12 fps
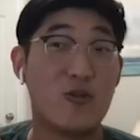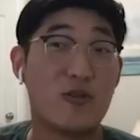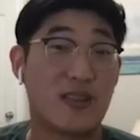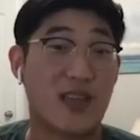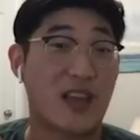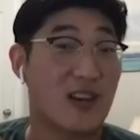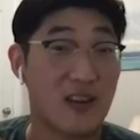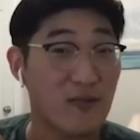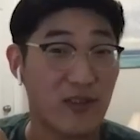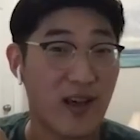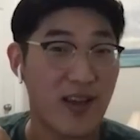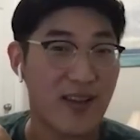either they knew
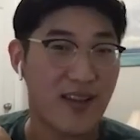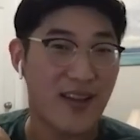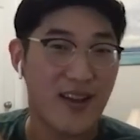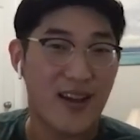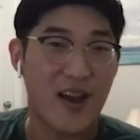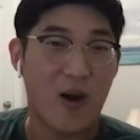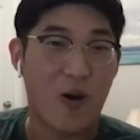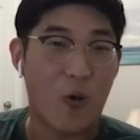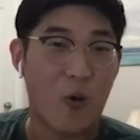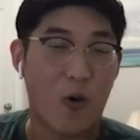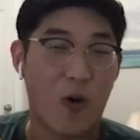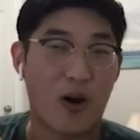that they couldn't fly,
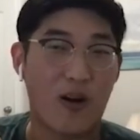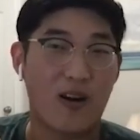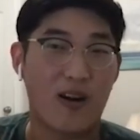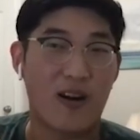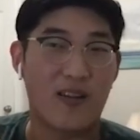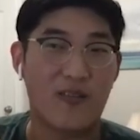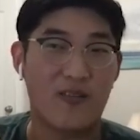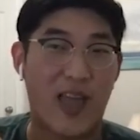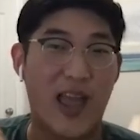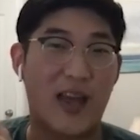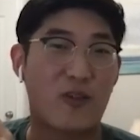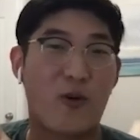
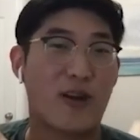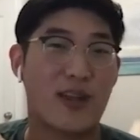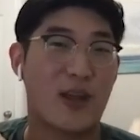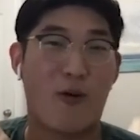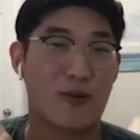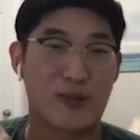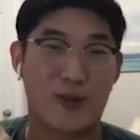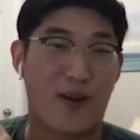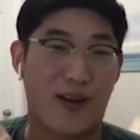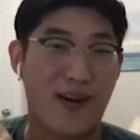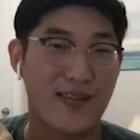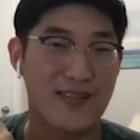or they had no idea
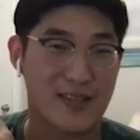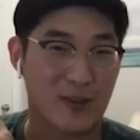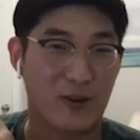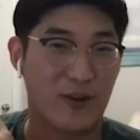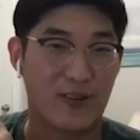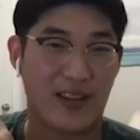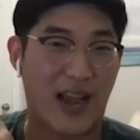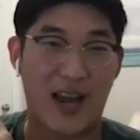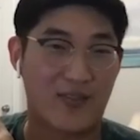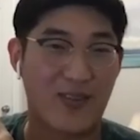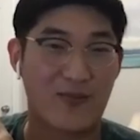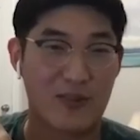what was going on.
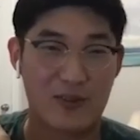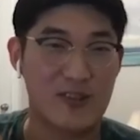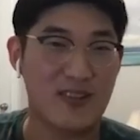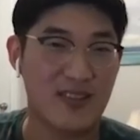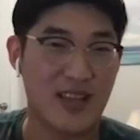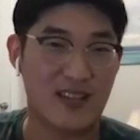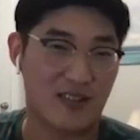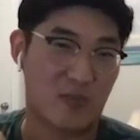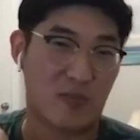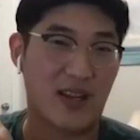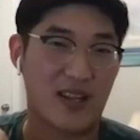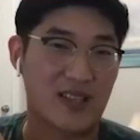So like out of
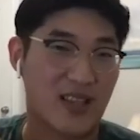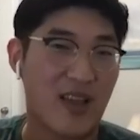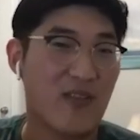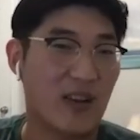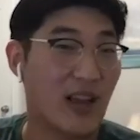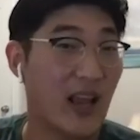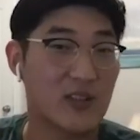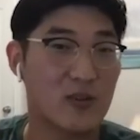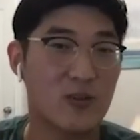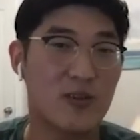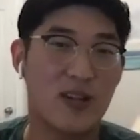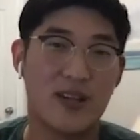confusion, they just played it safe
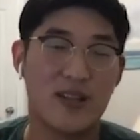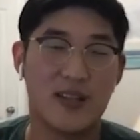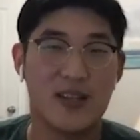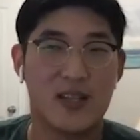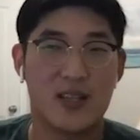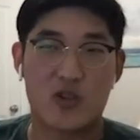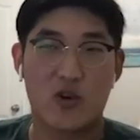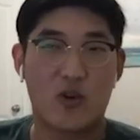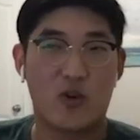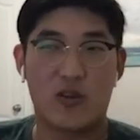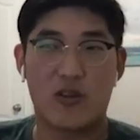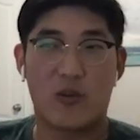and canceled.
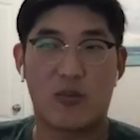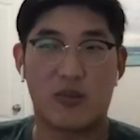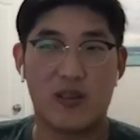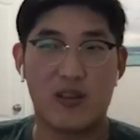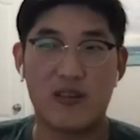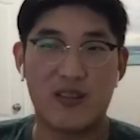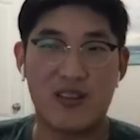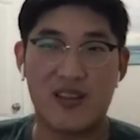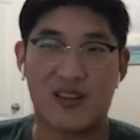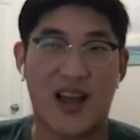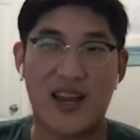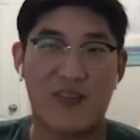So,
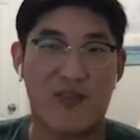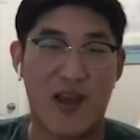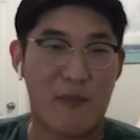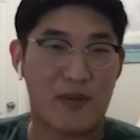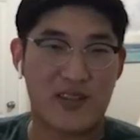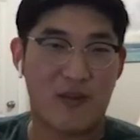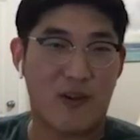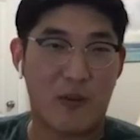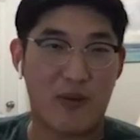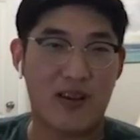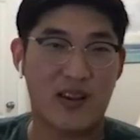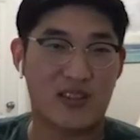literally like
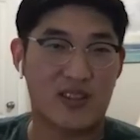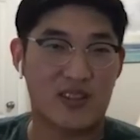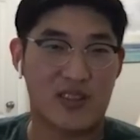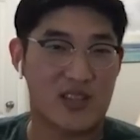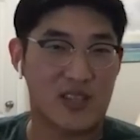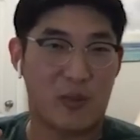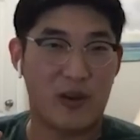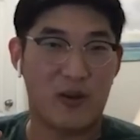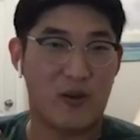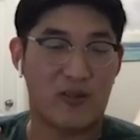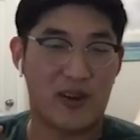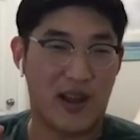95% of our bookings just
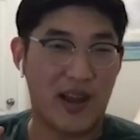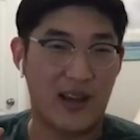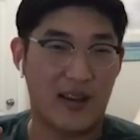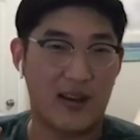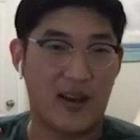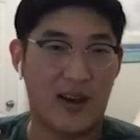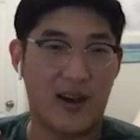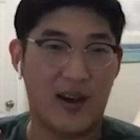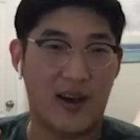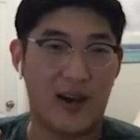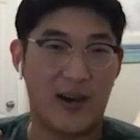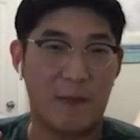disappeared
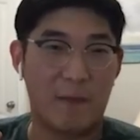overnight,